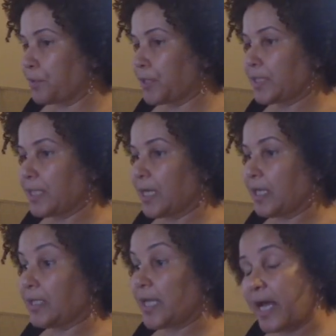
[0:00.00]
put a
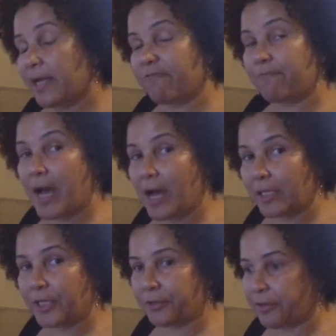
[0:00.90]
lot of
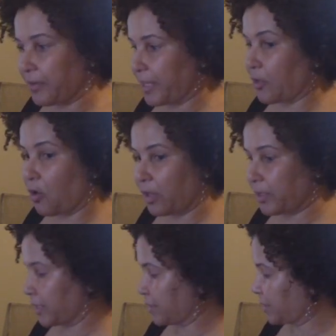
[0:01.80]
polyurethane on
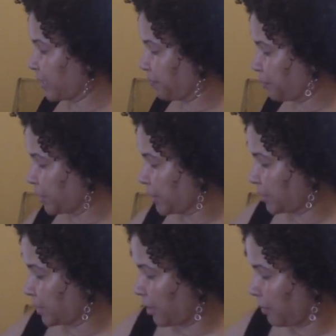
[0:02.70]
this. I
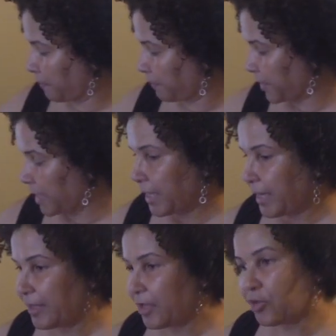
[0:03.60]
put I
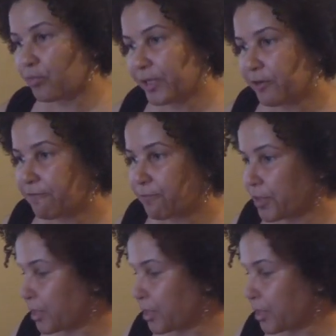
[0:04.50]
think 3 or 4